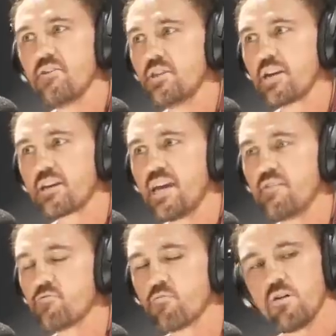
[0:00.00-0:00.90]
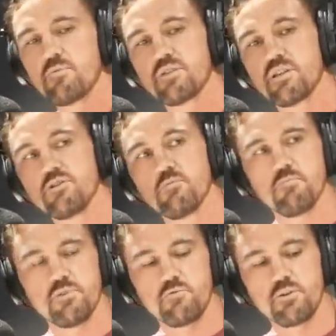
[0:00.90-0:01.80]
And then, like, even Robert, the little,
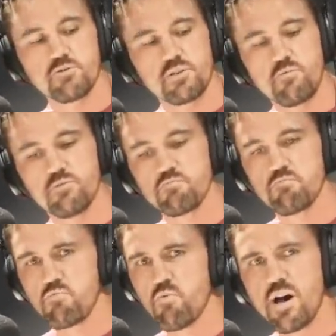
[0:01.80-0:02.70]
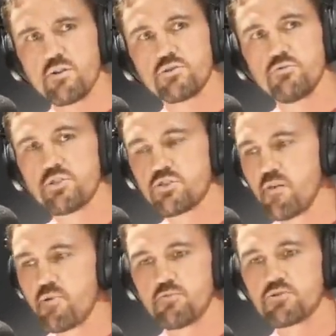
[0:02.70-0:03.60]
he was, he was one or two at the time,
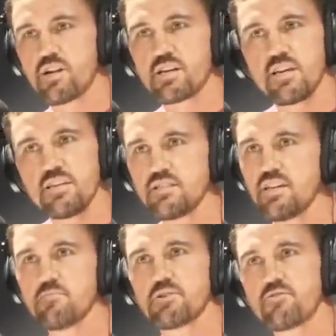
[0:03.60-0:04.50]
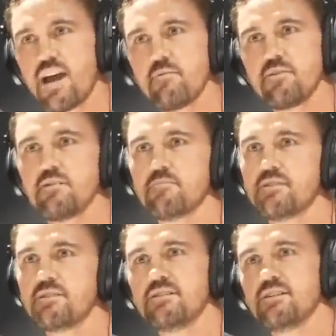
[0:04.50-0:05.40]
people trying to kiss him and grab him. and.